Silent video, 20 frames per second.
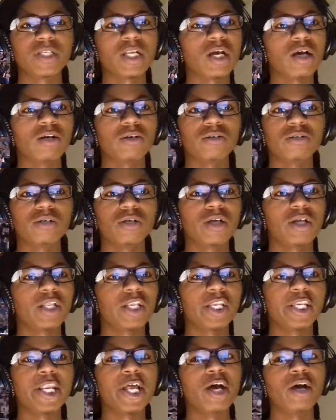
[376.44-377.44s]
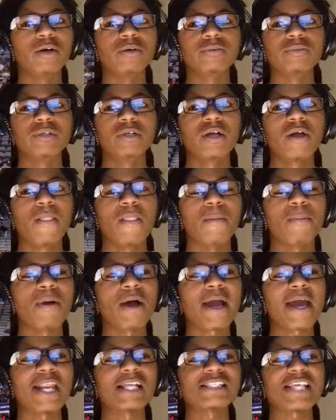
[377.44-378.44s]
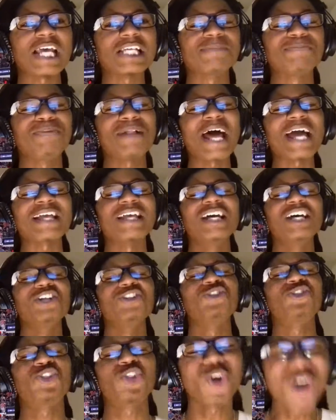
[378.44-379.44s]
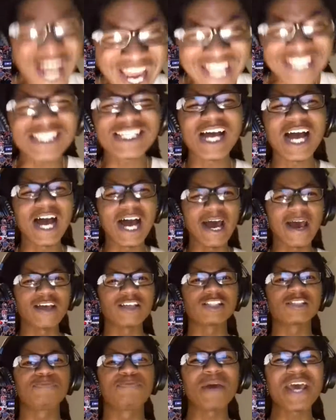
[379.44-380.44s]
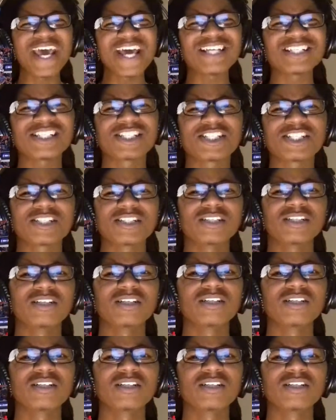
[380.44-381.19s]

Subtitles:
No. No. LeBron got his ass blocked 3 times, bitch!